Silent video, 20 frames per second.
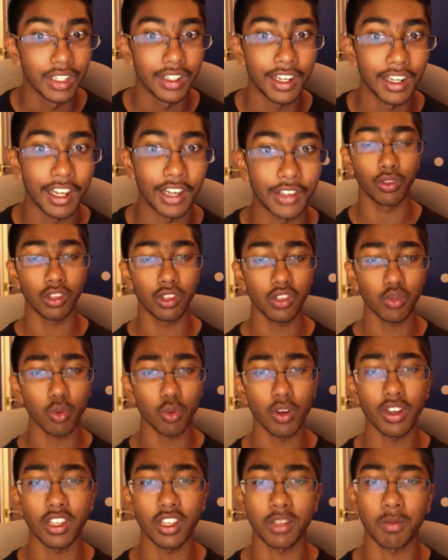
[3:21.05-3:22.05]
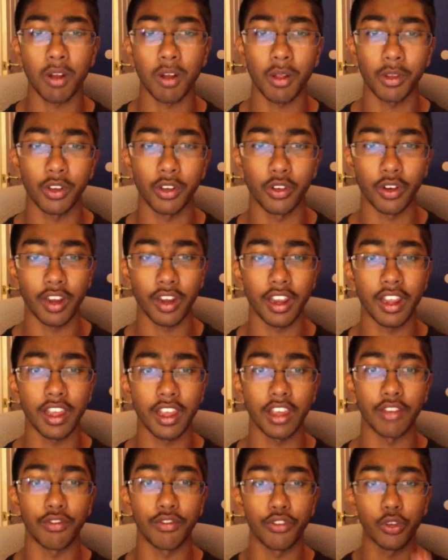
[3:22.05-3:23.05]
Now, this one is probably great
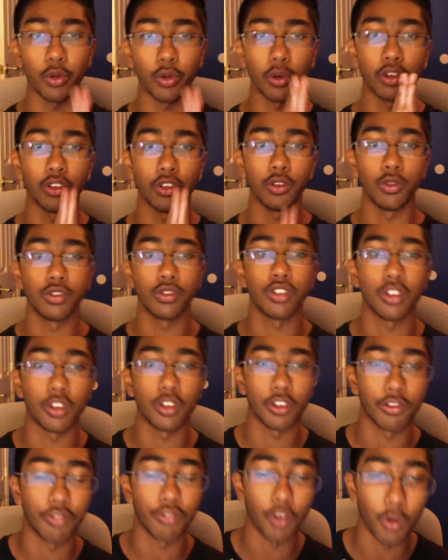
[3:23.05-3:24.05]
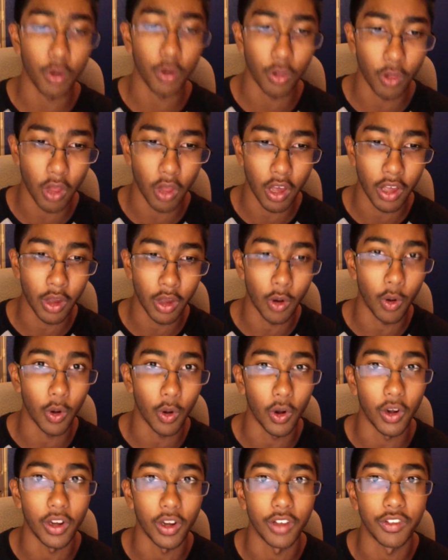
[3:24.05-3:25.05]
if you are using your phone a lot,
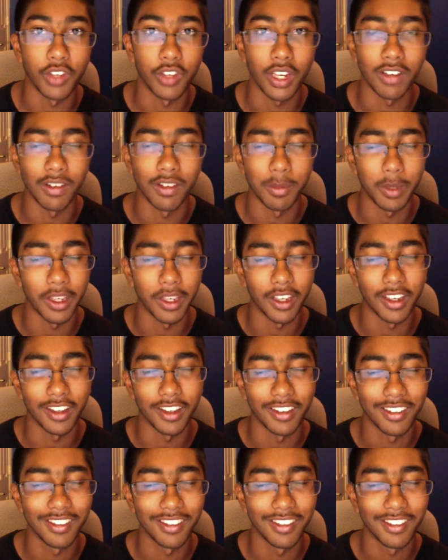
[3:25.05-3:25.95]
or if you have a Bay.